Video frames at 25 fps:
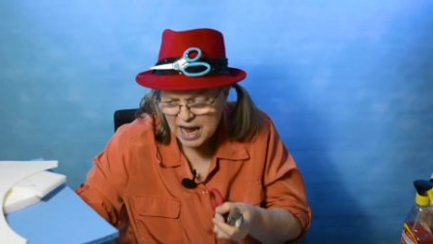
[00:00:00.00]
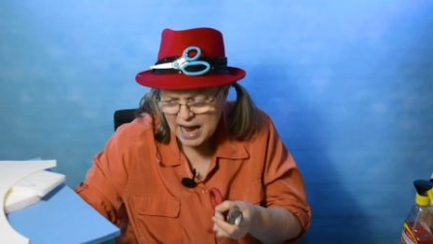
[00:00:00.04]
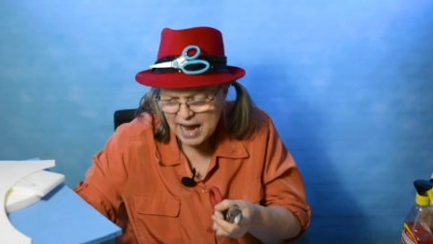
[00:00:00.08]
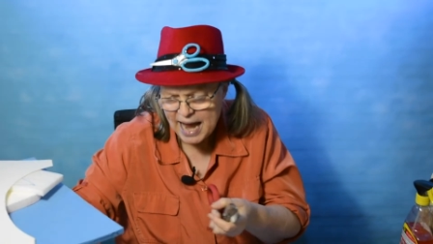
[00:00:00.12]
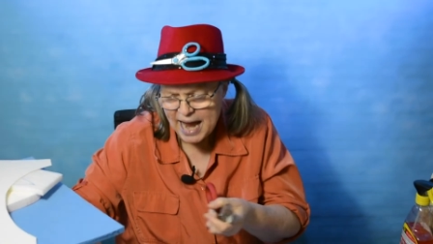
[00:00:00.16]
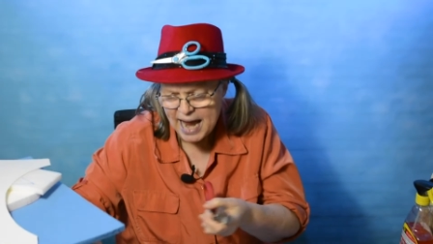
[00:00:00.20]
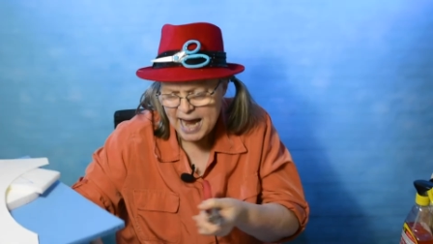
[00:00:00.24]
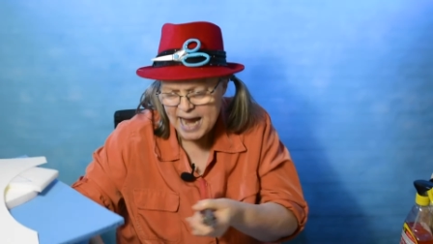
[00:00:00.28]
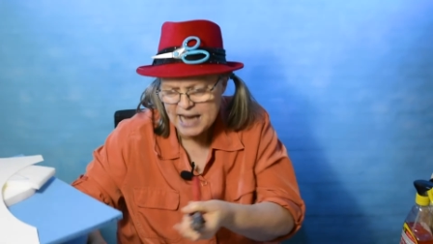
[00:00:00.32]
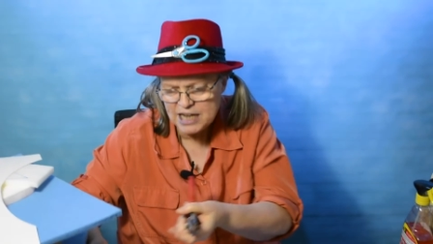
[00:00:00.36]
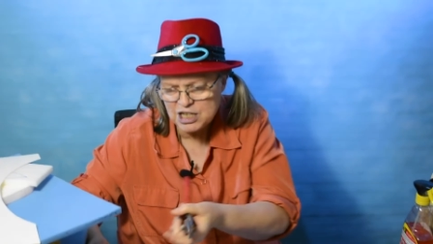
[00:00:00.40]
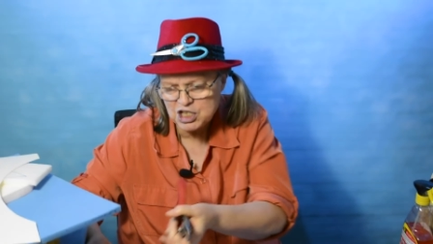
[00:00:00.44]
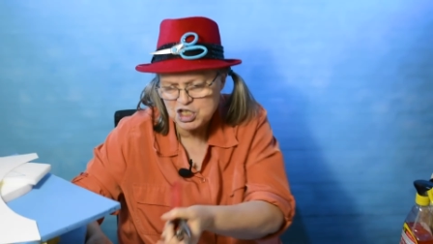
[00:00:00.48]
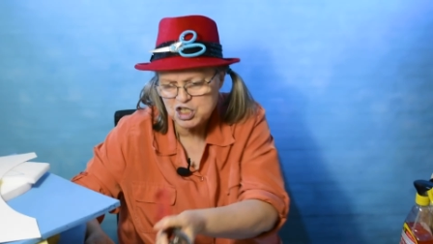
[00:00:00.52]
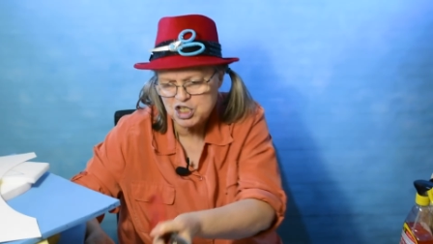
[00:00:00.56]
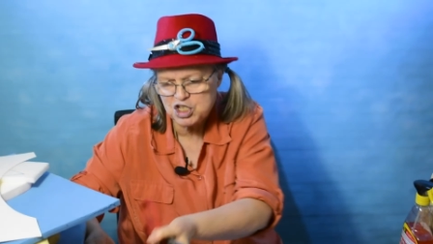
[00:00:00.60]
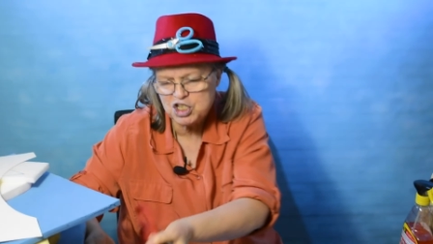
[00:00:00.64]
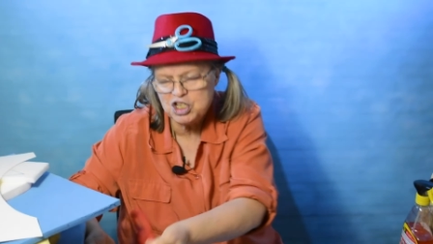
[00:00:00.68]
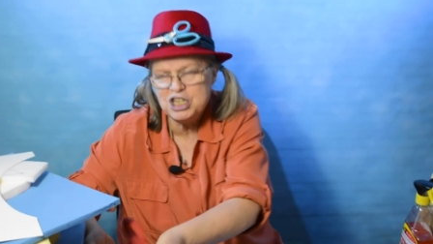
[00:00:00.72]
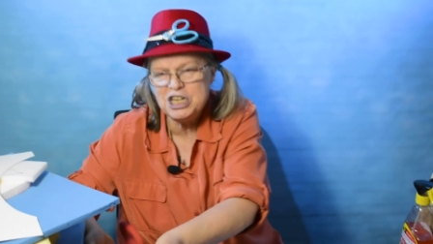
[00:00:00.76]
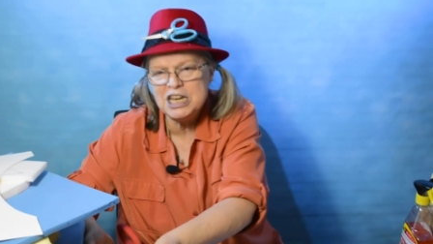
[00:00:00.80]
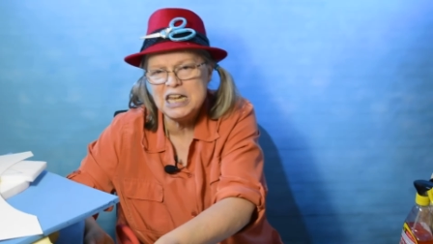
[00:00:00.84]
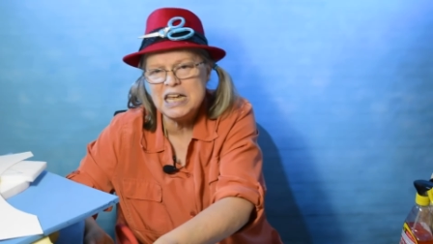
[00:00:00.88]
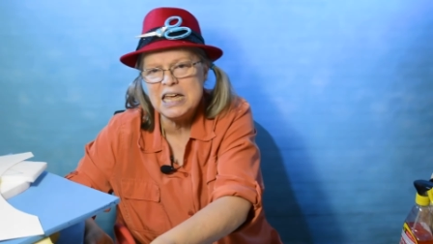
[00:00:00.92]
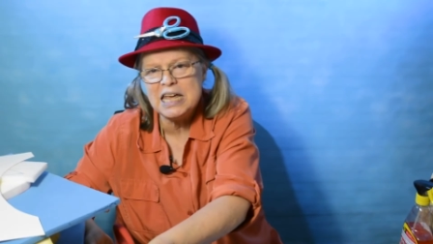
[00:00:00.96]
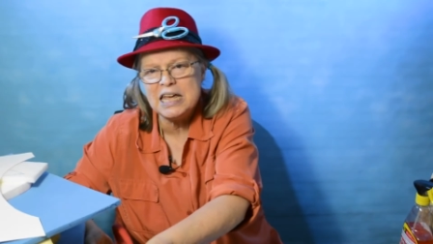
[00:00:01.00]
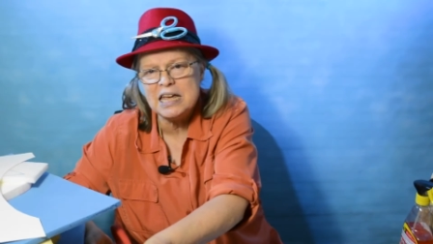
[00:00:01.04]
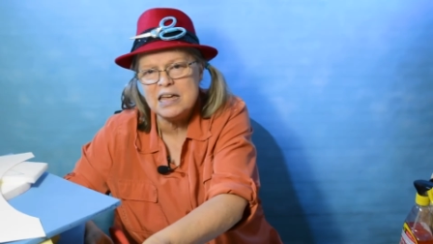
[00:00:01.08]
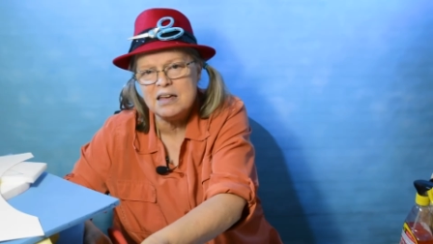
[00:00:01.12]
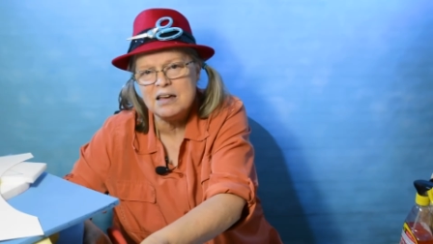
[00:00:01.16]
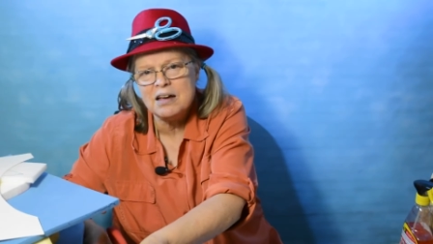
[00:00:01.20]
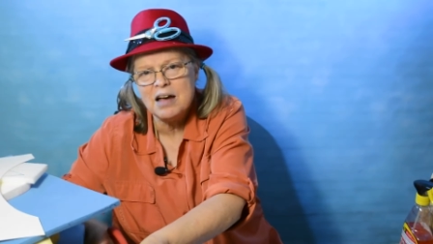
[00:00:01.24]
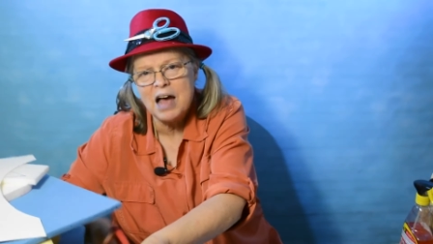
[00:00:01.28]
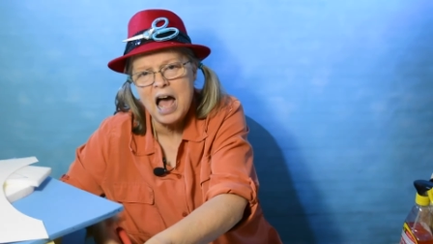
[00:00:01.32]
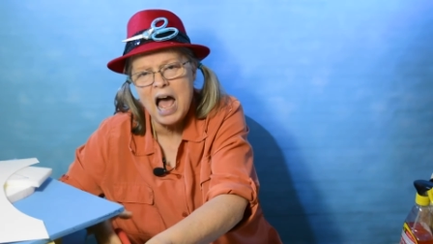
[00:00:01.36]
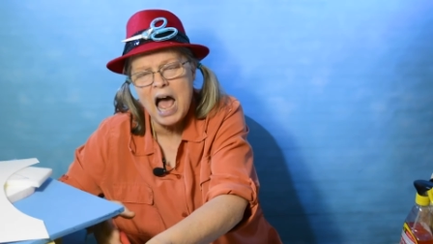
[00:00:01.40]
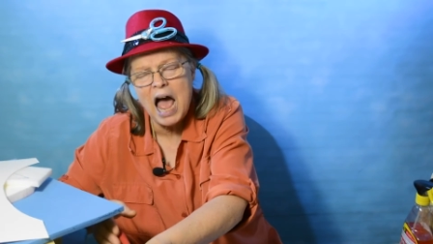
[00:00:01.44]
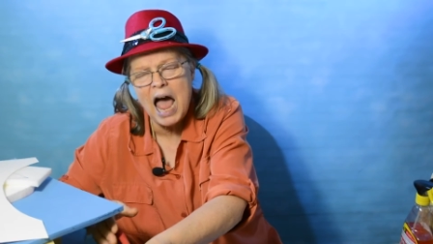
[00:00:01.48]
HD,
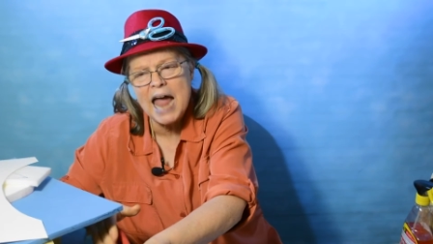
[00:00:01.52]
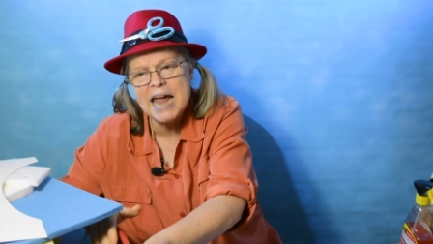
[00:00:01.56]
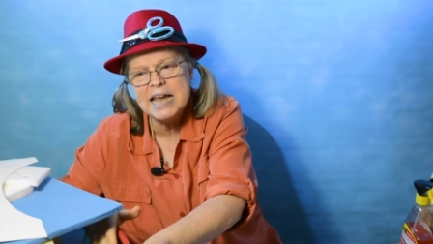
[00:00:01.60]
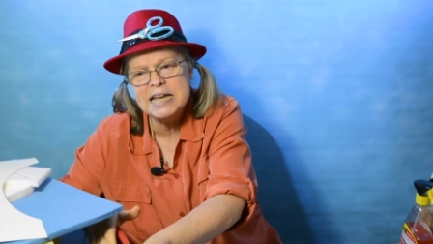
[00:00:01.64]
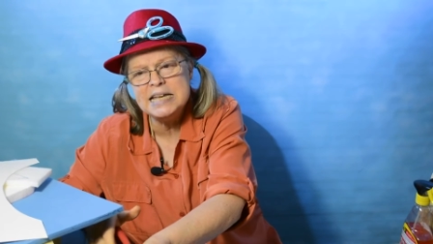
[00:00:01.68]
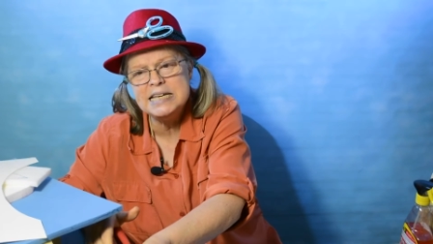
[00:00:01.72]
high